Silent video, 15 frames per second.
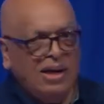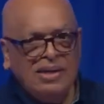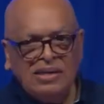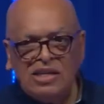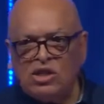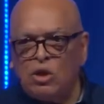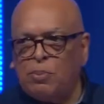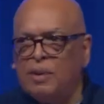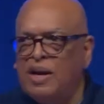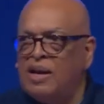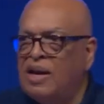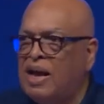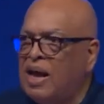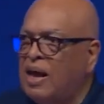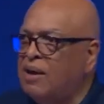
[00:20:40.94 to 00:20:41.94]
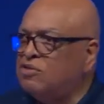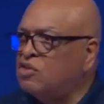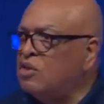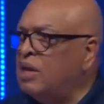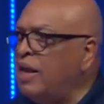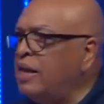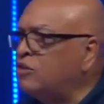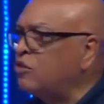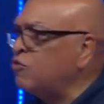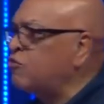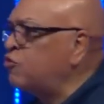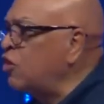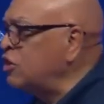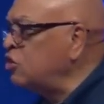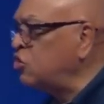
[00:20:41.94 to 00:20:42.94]
Undisciplined lives leads to
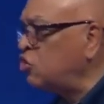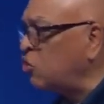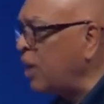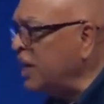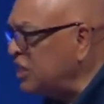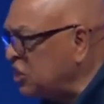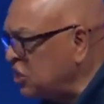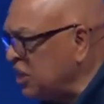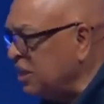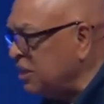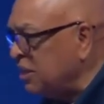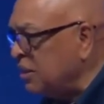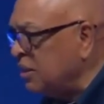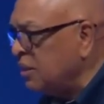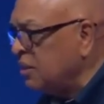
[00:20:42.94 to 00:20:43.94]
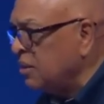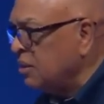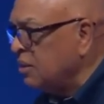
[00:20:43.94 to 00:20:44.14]
frustration